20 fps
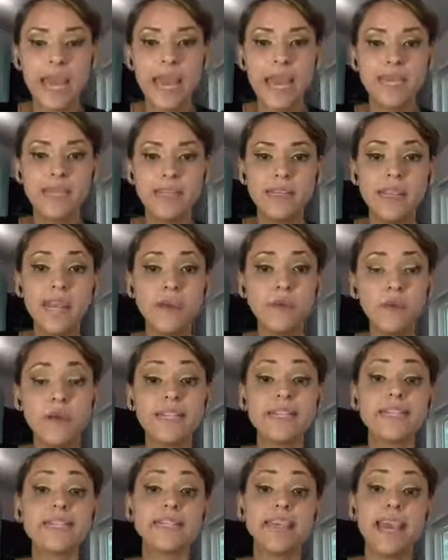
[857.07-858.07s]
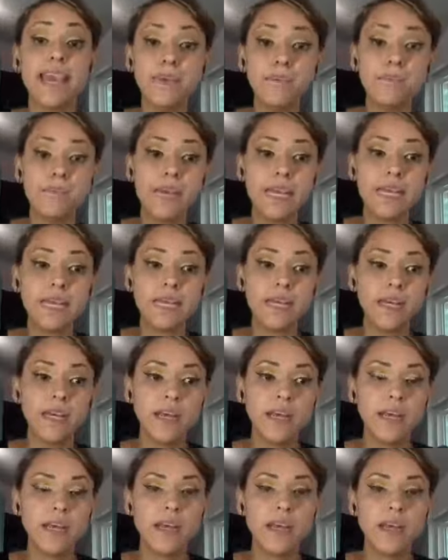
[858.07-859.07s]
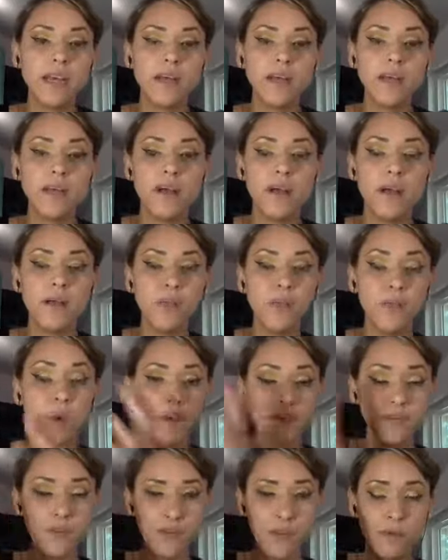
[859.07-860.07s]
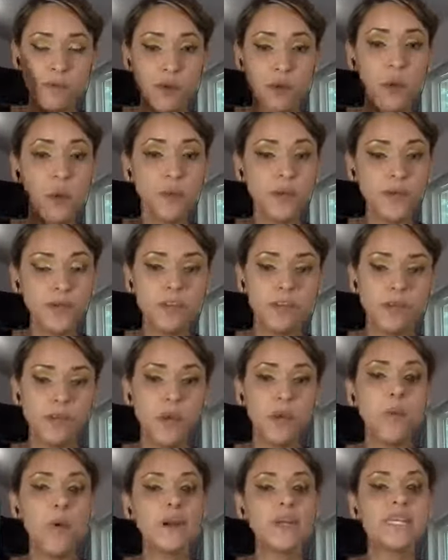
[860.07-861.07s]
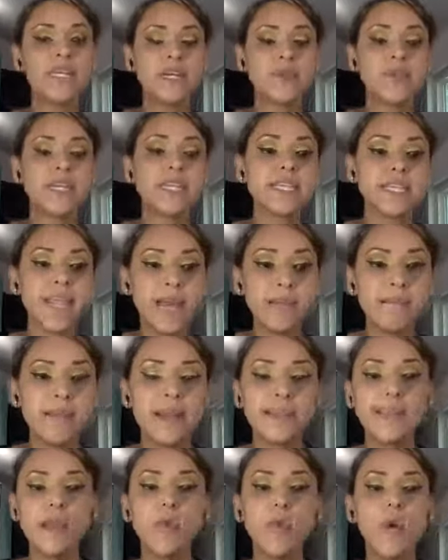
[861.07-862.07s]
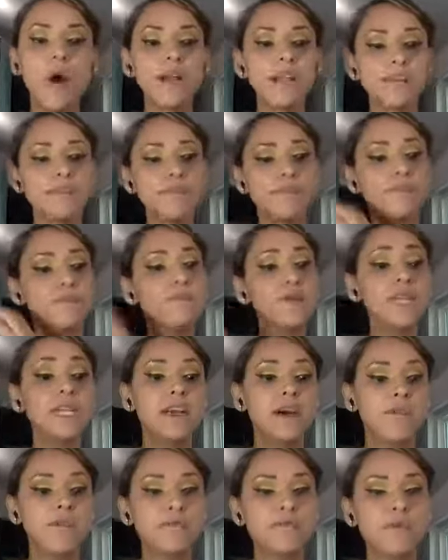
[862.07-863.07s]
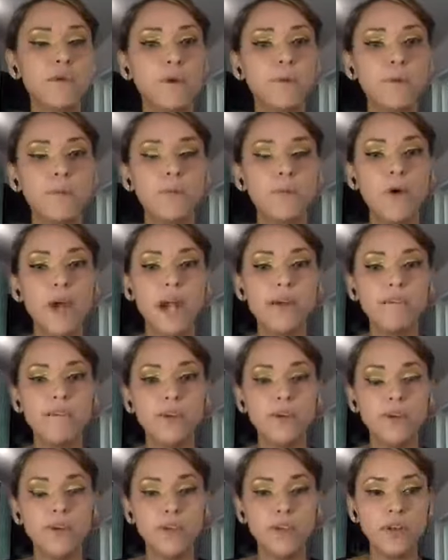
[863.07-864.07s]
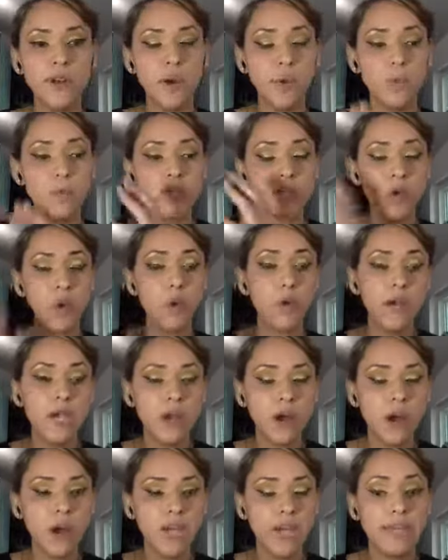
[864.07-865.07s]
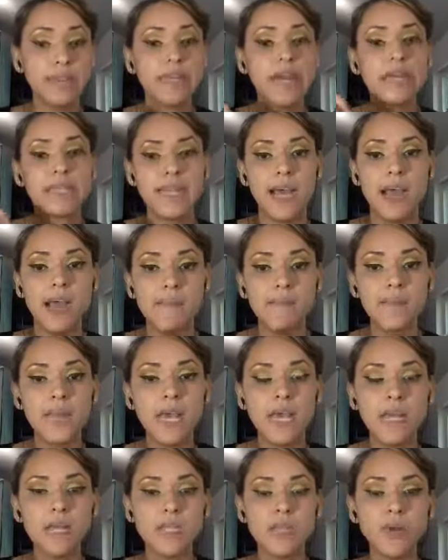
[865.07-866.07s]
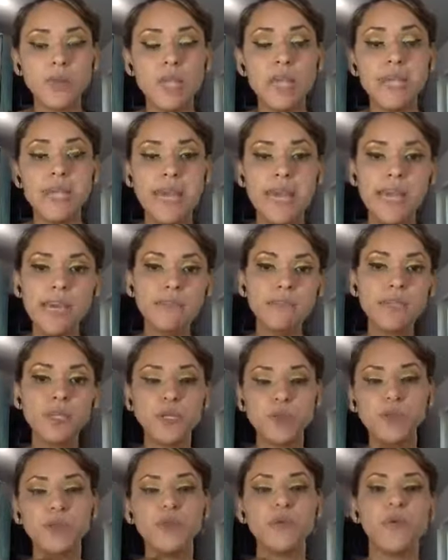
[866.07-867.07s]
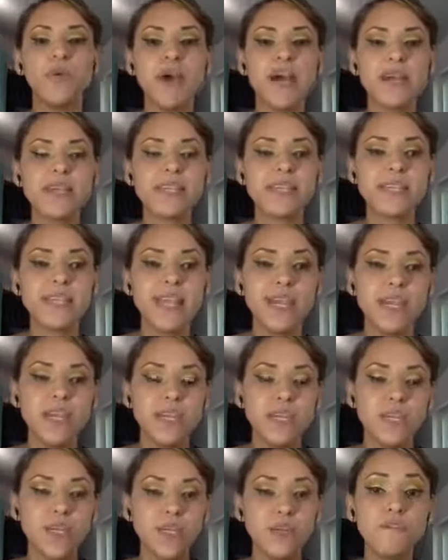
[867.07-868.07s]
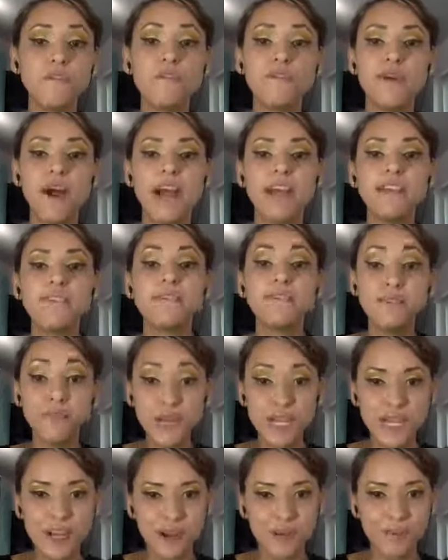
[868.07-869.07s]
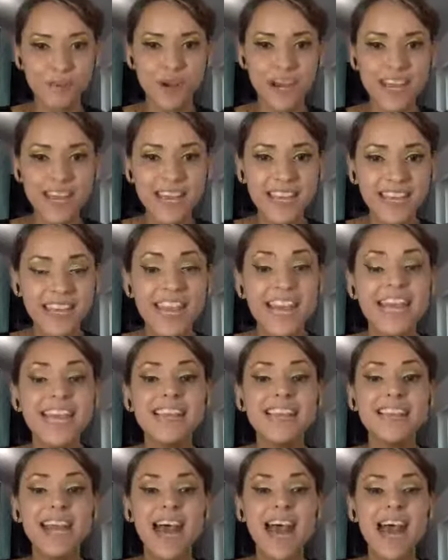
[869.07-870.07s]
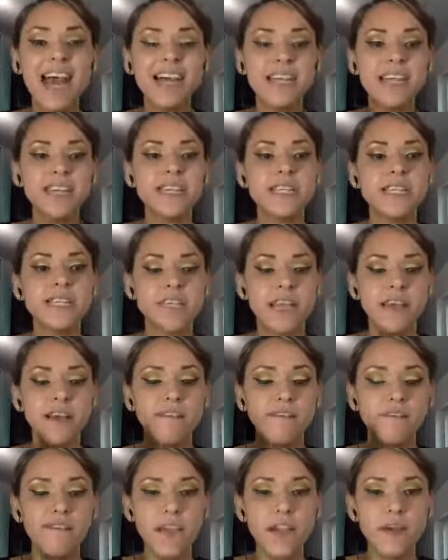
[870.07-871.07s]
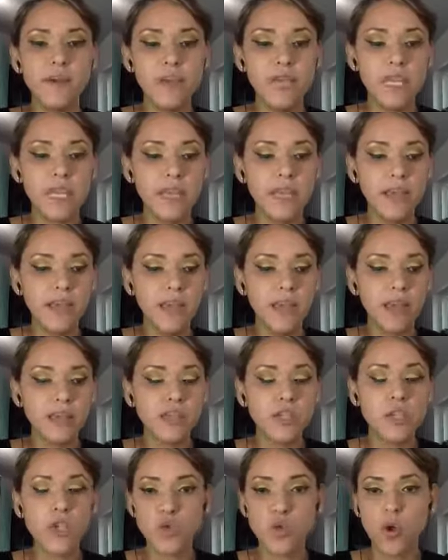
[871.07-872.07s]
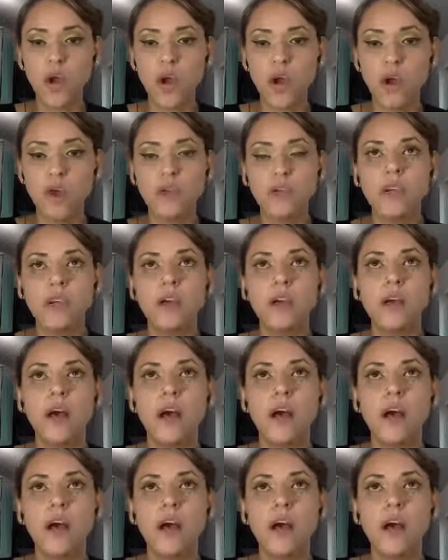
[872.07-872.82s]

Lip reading: and they were escaping what they were going through. They wanted to escape that. They wanted freedom for whatever, you know, was going on at that time. So they came to the US to find freedom, right? That is a very strong